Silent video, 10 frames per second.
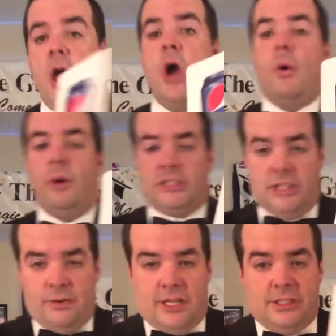which
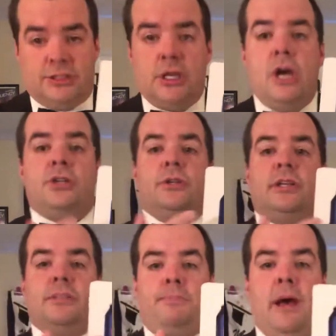there is. So
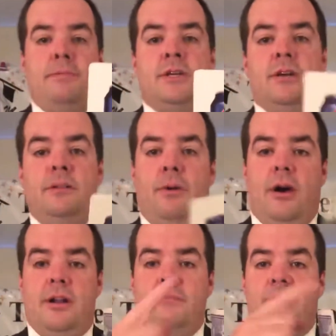there's a Pepsi on the
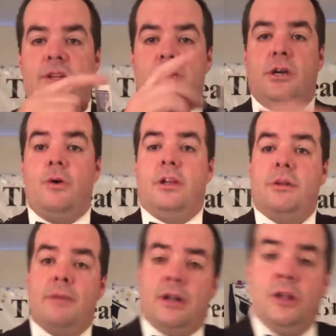bottom, there's a Coke in the
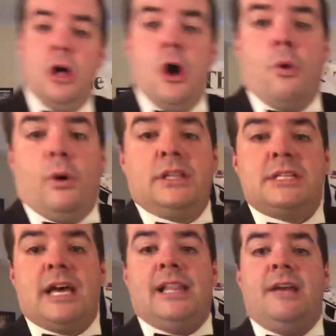middle. What does
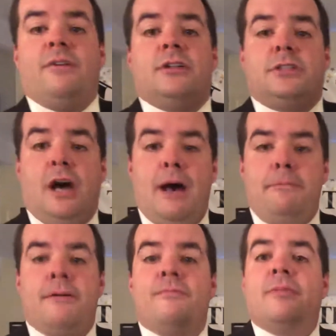that leave on
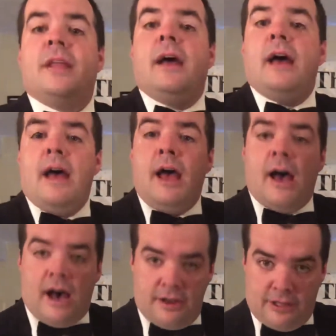top?
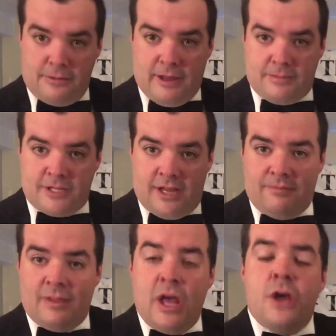Another Pepsi.
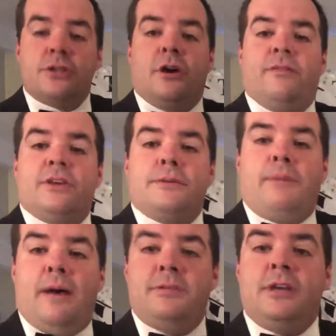So if there's a
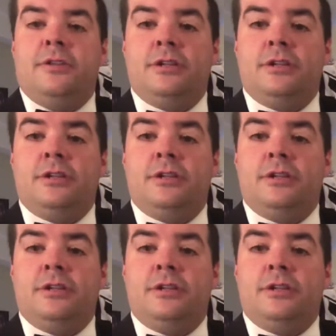Pepsi on the